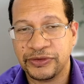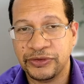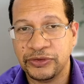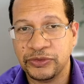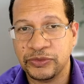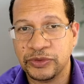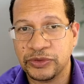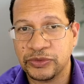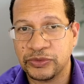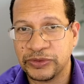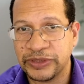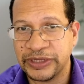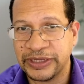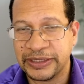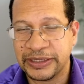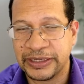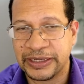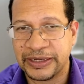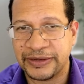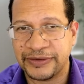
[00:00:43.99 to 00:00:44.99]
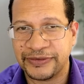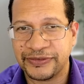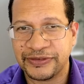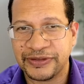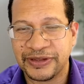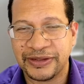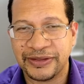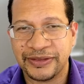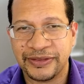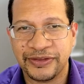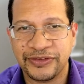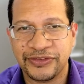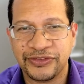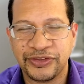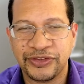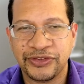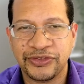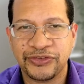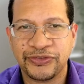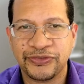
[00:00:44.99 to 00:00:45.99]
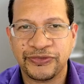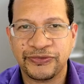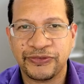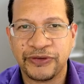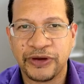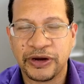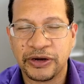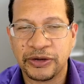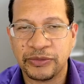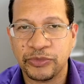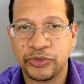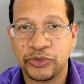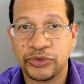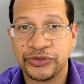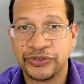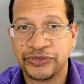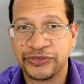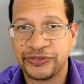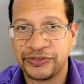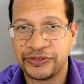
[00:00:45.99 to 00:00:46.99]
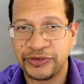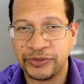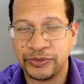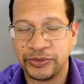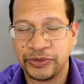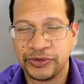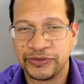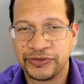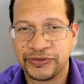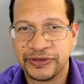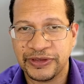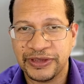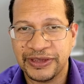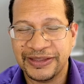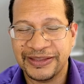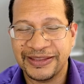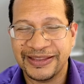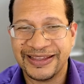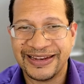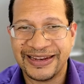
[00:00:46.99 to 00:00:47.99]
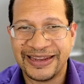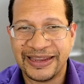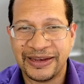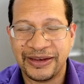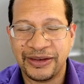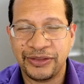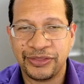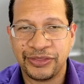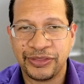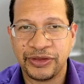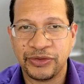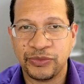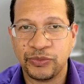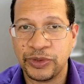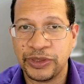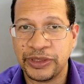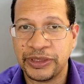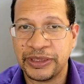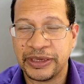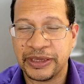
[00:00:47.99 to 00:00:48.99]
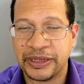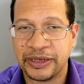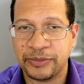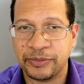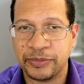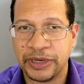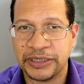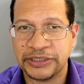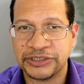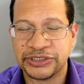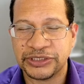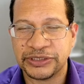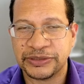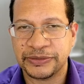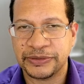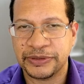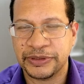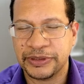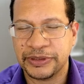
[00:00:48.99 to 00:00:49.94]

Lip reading: you will realize that this is far more serious than anything we can imagine.